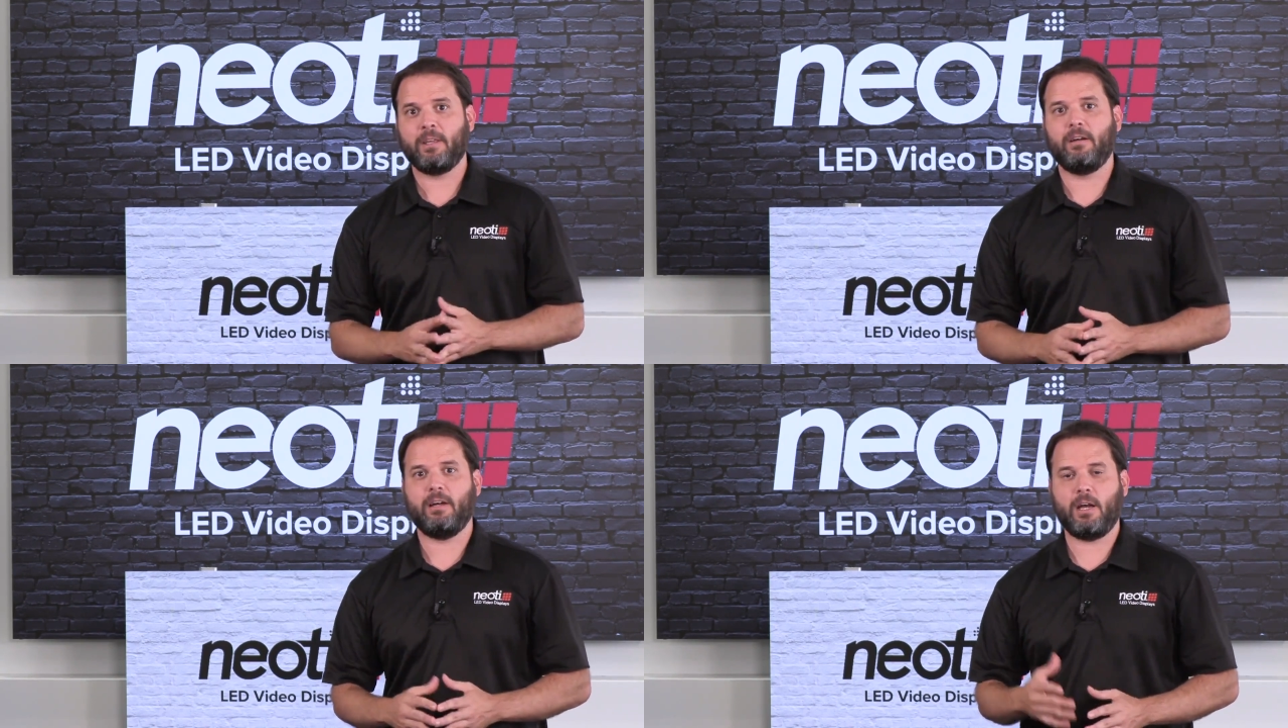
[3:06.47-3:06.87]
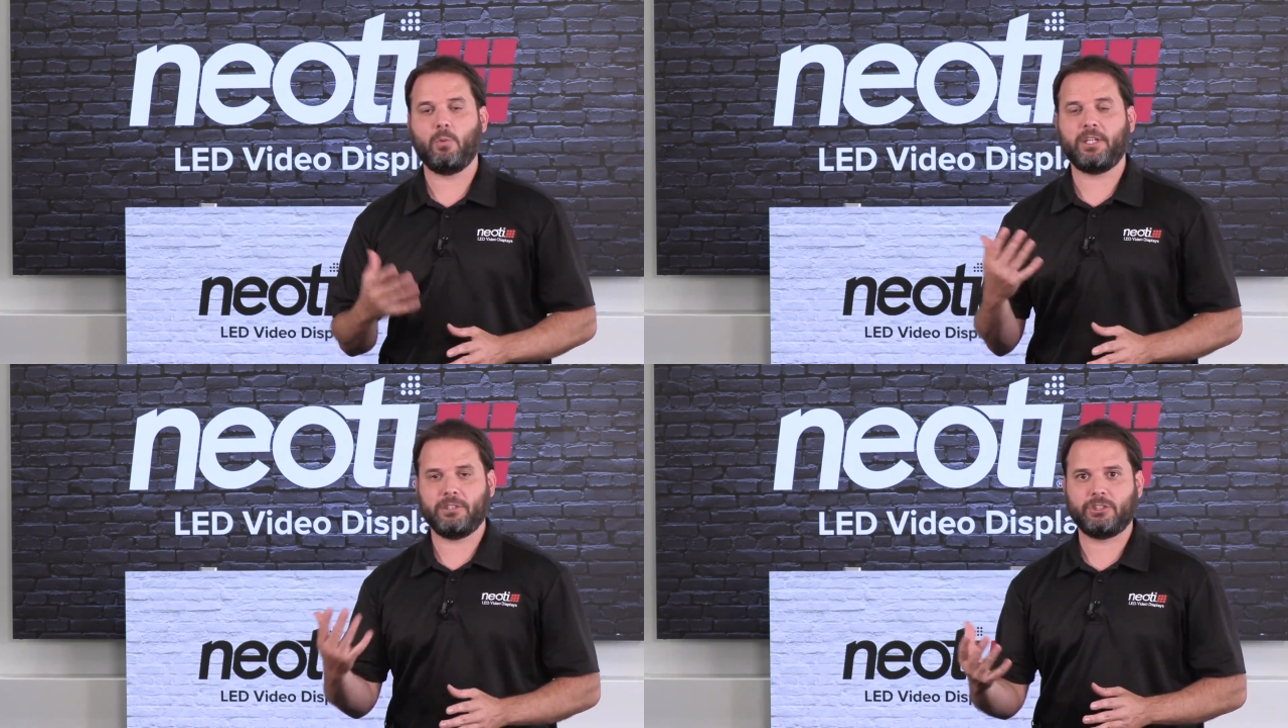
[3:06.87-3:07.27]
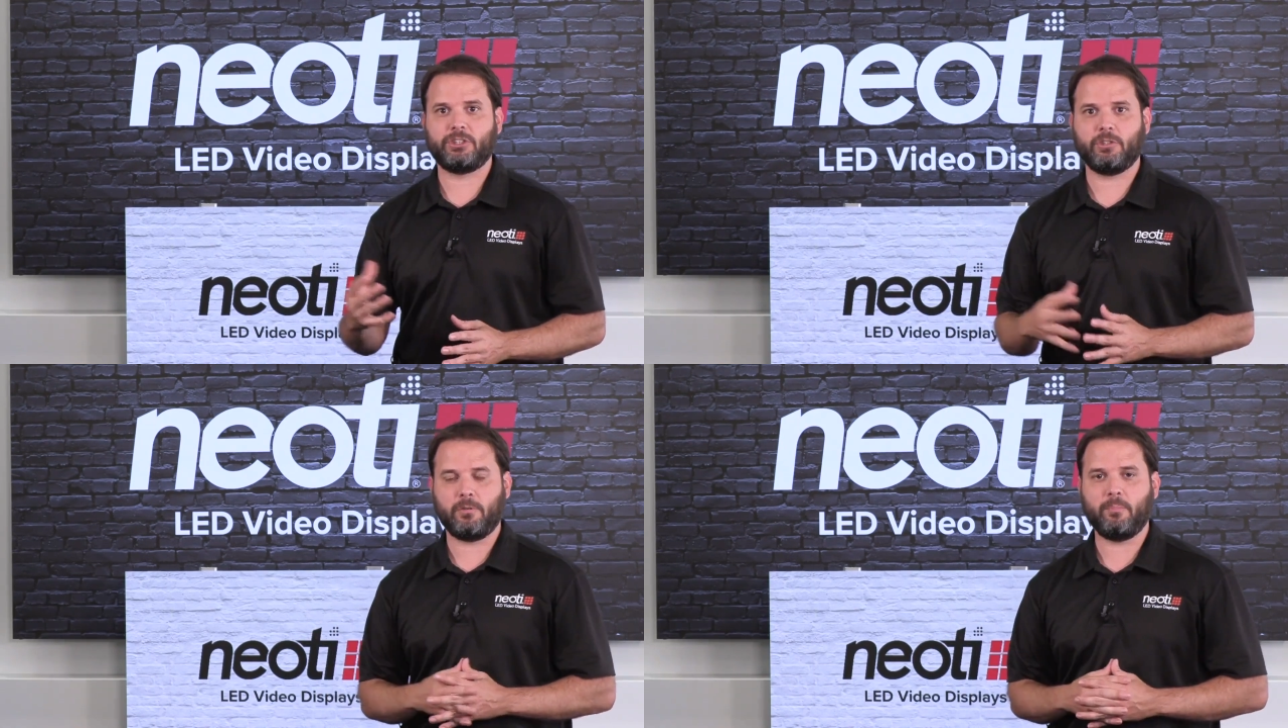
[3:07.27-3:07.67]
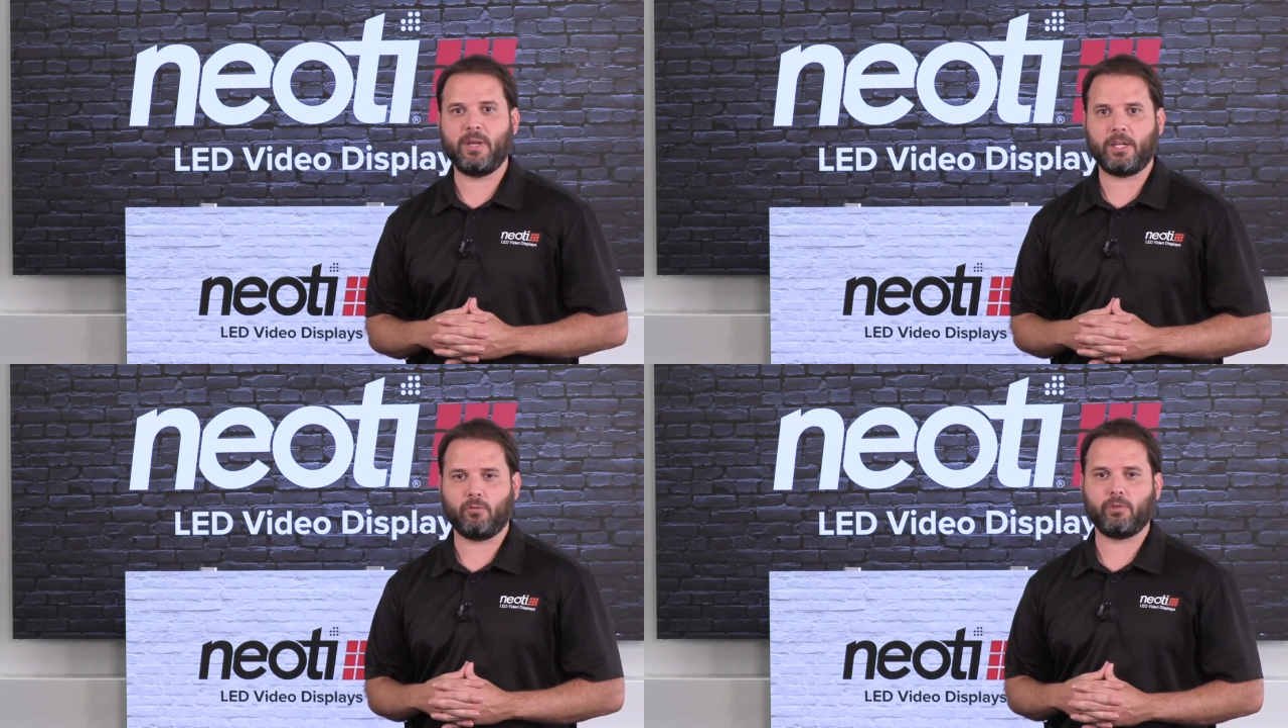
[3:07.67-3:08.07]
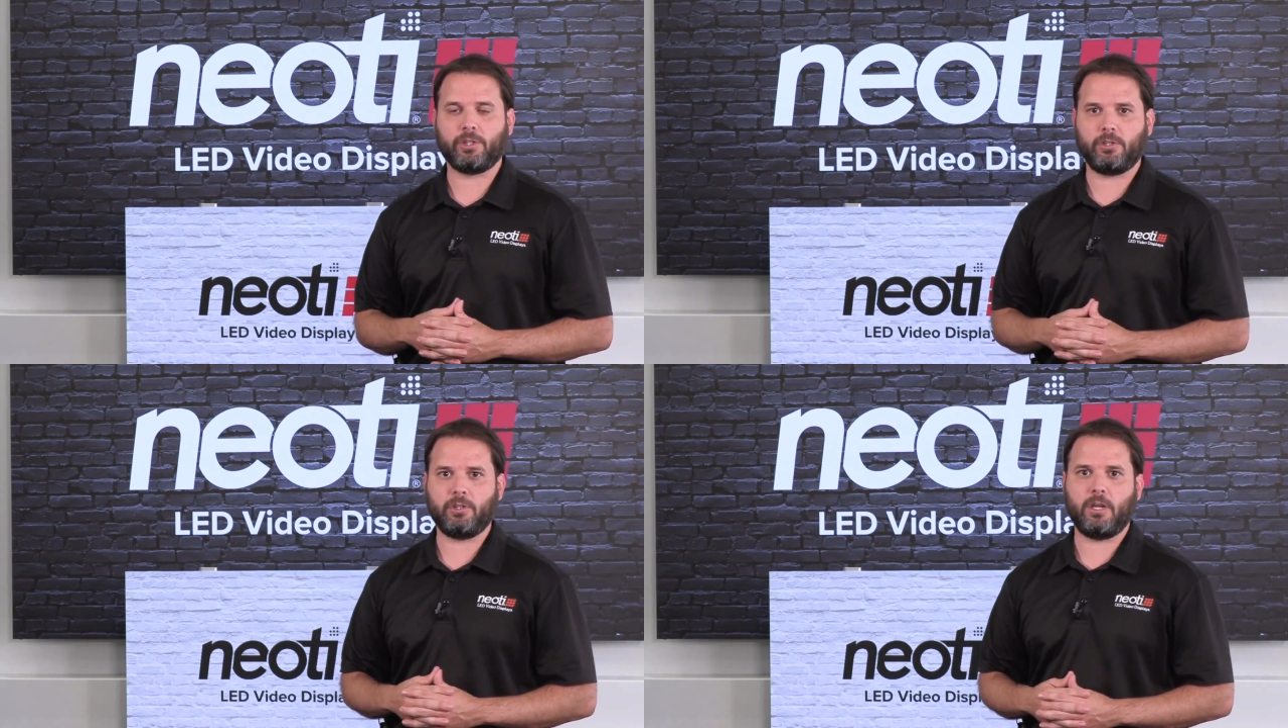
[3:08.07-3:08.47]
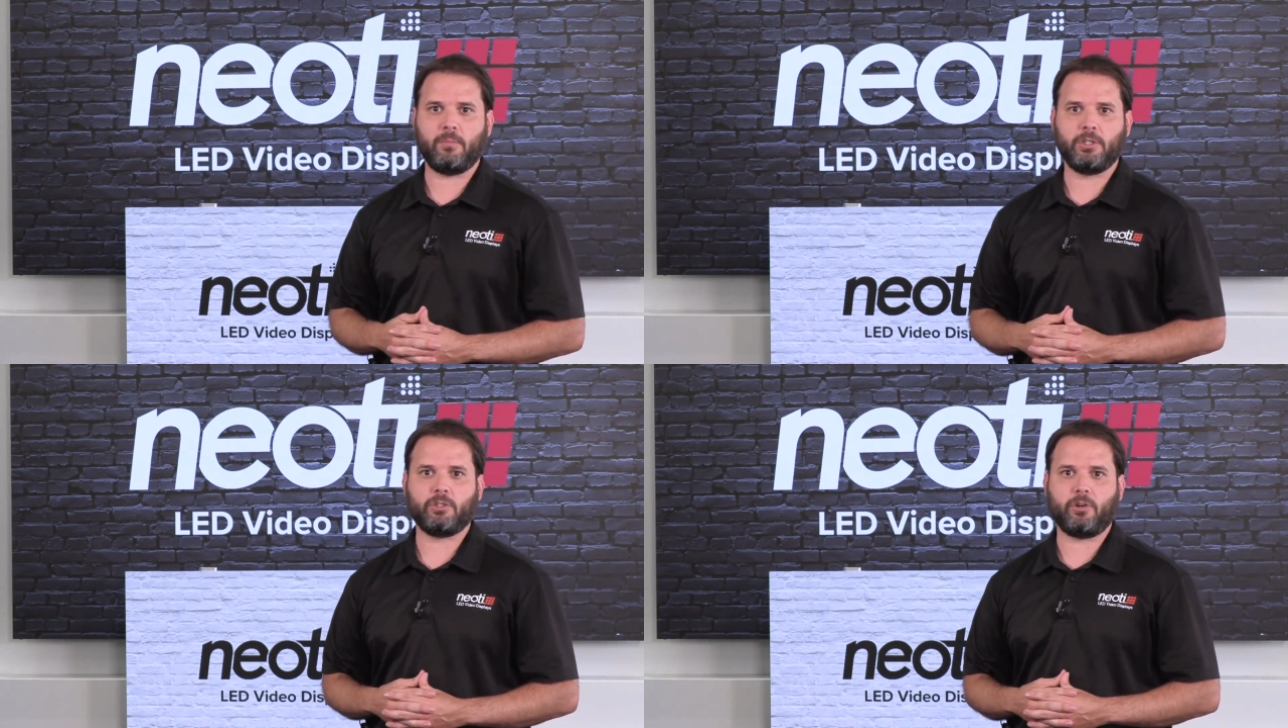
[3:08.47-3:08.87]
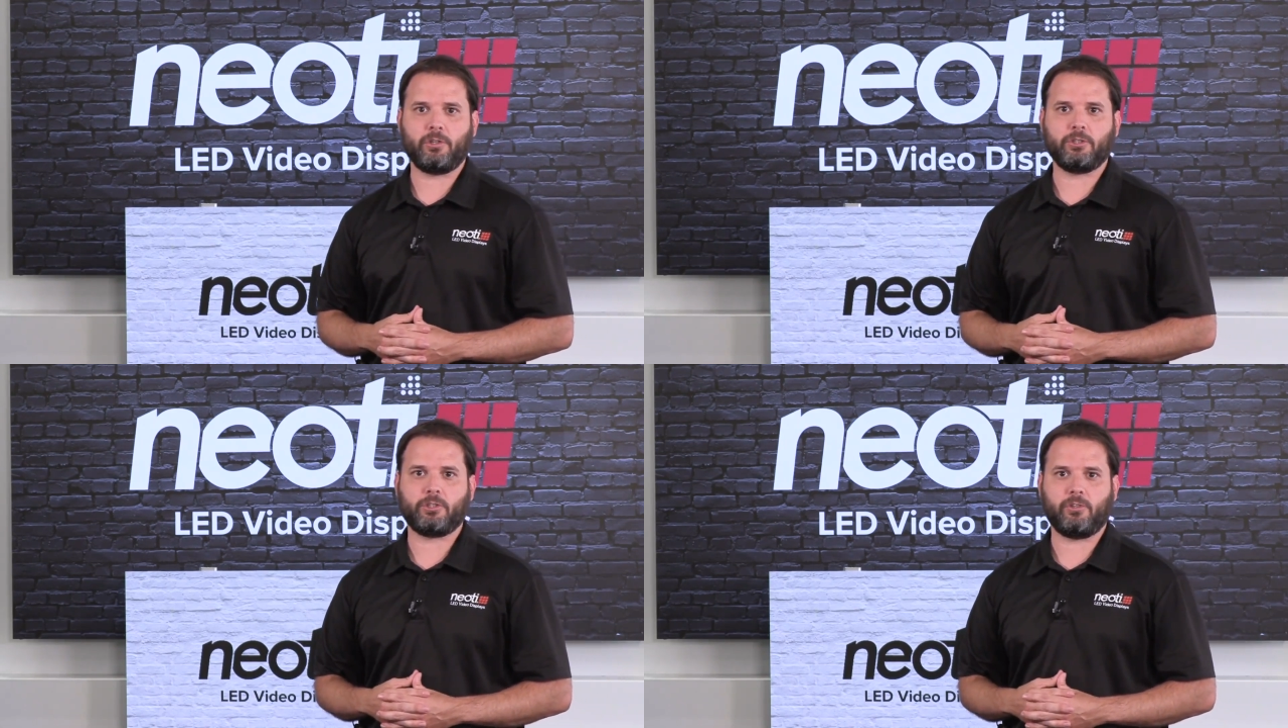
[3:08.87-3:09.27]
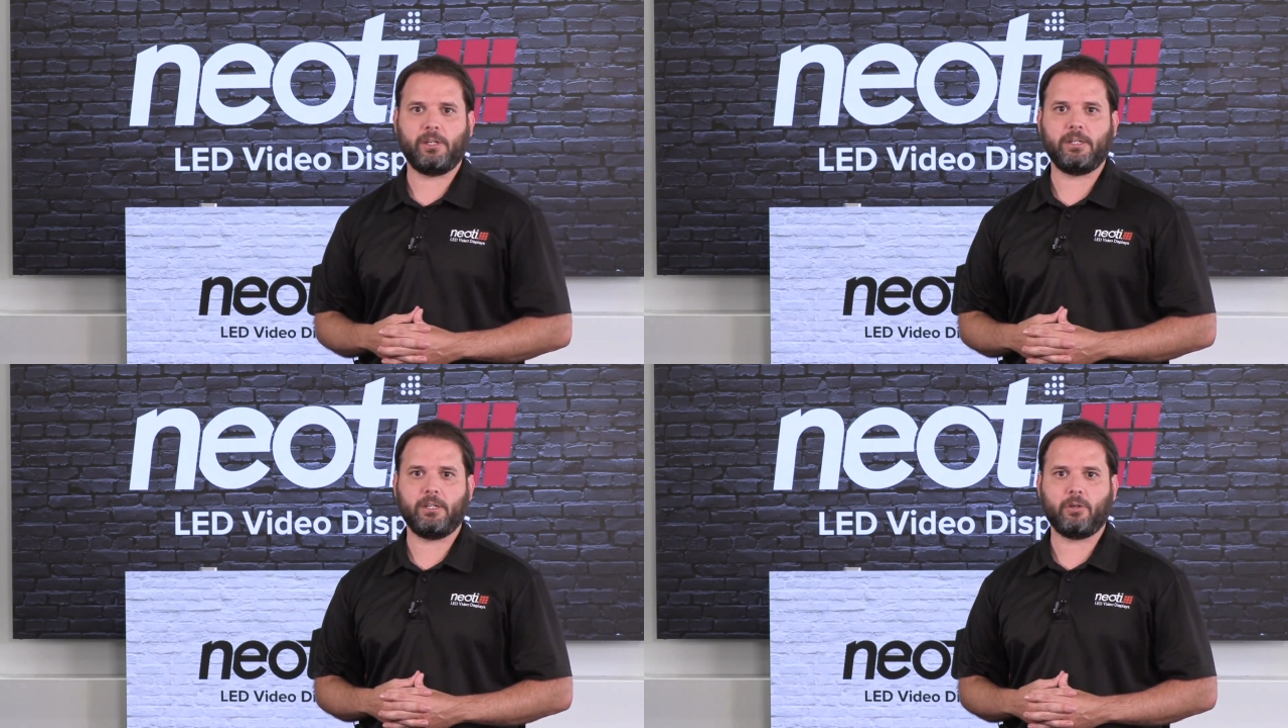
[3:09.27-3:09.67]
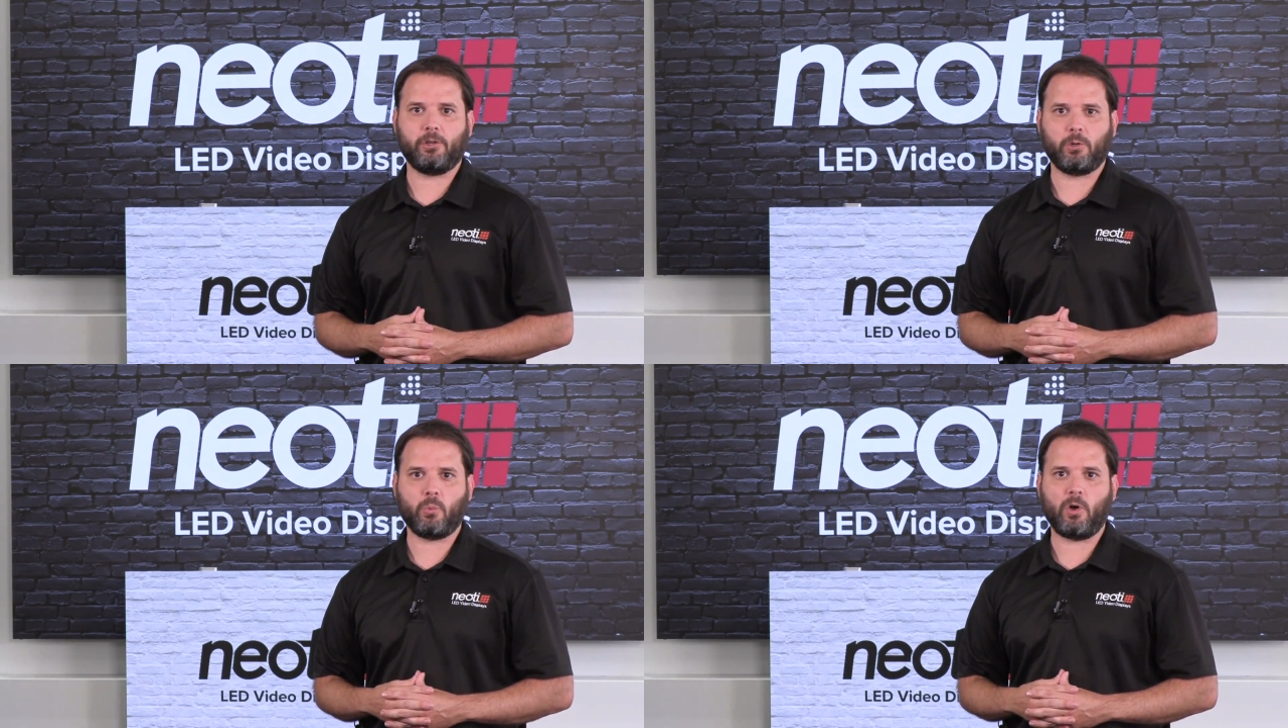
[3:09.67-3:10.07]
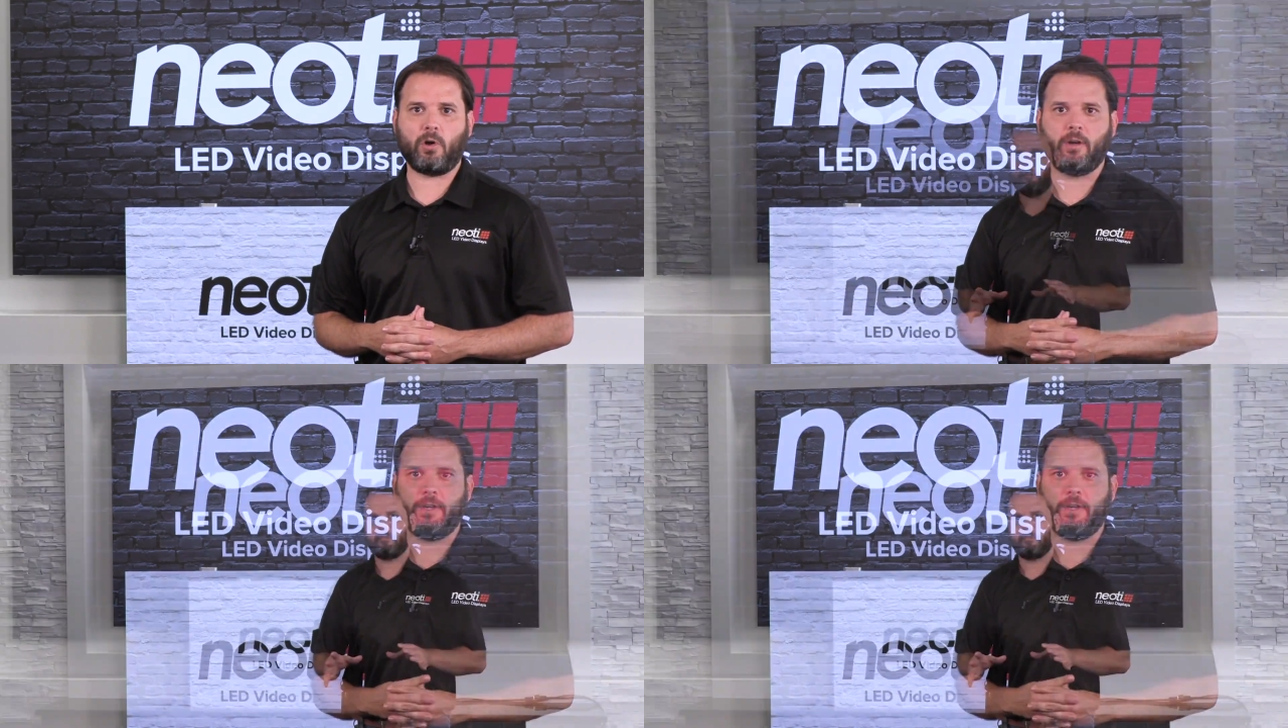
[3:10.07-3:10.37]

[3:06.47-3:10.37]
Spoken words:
how we can still make a really good image on your screen and on your wall.